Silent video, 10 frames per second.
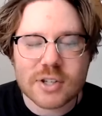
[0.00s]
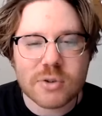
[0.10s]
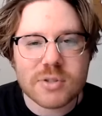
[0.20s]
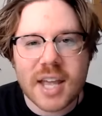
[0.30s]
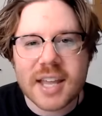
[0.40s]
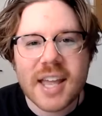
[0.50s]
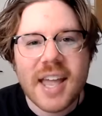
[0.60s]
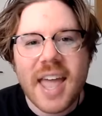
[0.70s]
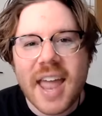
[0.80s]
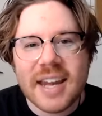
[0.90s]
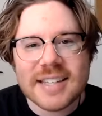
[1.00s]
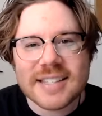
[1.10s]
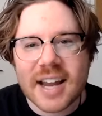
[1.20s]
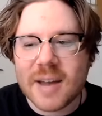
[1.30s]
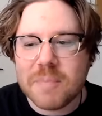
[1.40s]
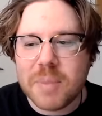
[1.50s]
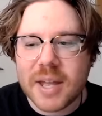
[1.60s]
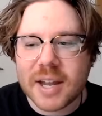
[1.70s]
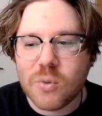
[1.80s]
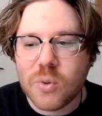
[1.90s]
So take any tight end
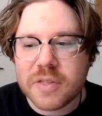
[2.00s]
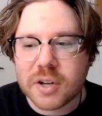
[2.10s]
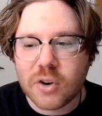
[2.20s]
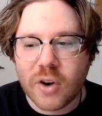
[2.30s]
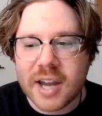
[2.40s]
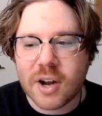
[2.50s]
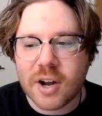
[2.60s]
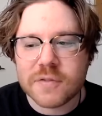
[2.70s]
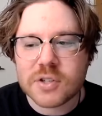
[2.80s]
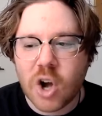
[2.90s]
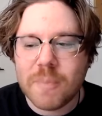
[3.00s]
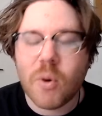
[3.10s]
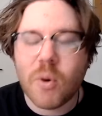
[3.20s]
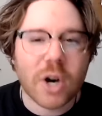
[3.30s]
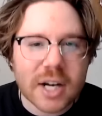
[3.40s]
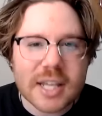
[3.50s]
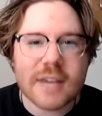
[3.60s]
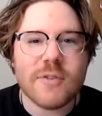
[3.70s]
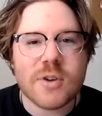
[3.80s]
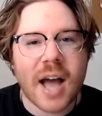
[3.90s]
pick with a grain of salt. But we're going to
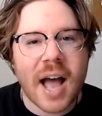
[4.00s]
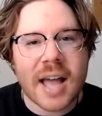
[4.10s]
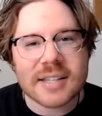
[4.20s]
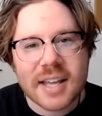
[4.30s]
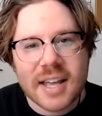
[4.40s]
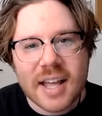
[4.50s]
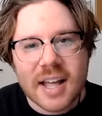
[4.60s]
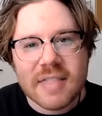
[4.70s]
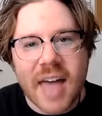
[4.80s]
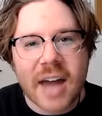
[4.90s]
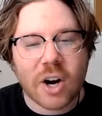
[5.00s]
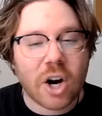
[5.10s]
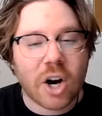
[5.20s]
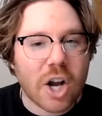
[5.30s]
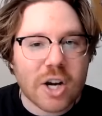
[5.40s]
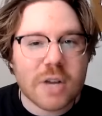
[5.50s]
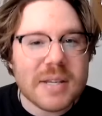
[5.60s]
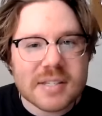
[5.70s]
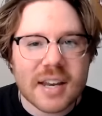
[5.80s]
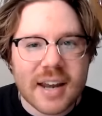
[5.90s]
give you guys that are going to be
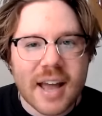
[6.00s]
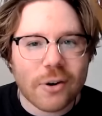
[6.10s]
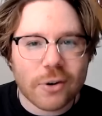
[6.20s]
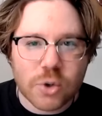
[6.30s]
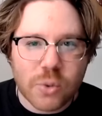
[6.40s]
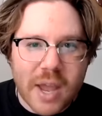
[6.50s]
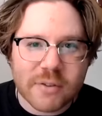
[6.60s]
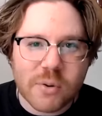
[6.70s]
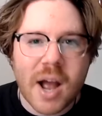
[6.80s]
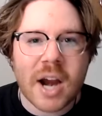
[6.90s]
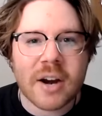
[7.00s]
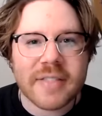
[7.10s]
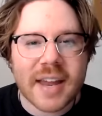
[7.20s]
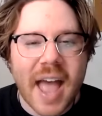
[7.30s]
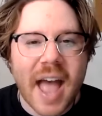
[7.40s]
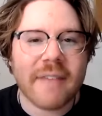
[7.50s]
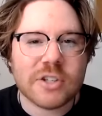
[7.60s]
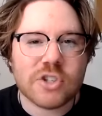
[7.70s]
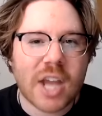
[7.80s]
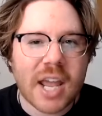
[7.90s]
sitting out on your waiver wire that have a
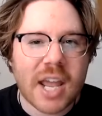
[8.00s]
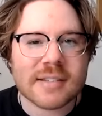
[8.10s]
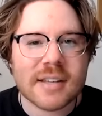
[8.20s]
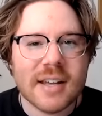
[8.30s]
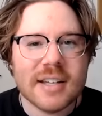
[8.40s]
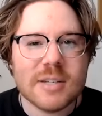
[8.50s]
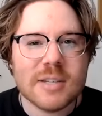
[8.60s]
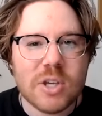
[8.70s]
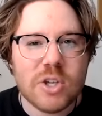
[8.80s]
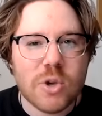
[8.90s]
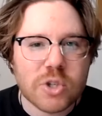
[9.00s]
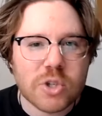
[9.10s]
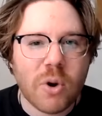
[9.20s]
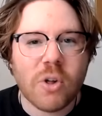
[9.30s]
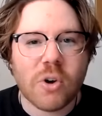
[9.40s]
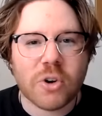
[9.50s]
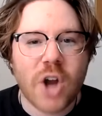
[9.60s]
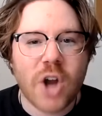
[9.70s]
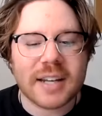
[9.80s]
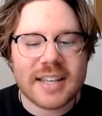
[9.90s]
chance to be usable or
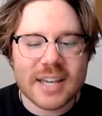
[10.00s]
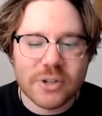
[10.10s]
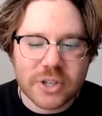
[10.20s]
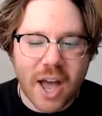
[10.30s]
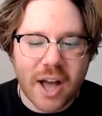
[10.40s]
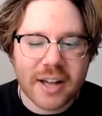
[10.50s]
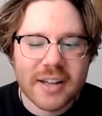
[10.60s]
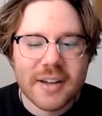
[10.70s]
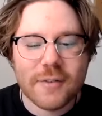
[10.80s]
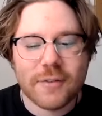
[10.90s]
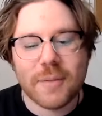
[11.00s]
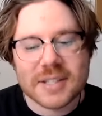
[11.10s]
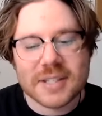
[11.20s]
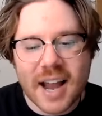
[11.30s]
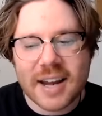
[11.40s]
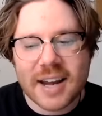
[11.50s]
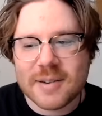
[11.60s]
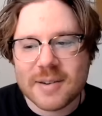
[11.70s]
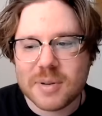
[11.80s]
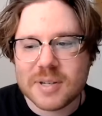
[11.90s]
not kill you from the tight
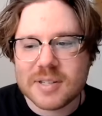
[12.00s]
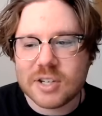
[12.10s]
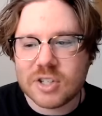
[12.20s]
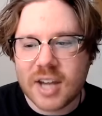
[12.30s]
end position.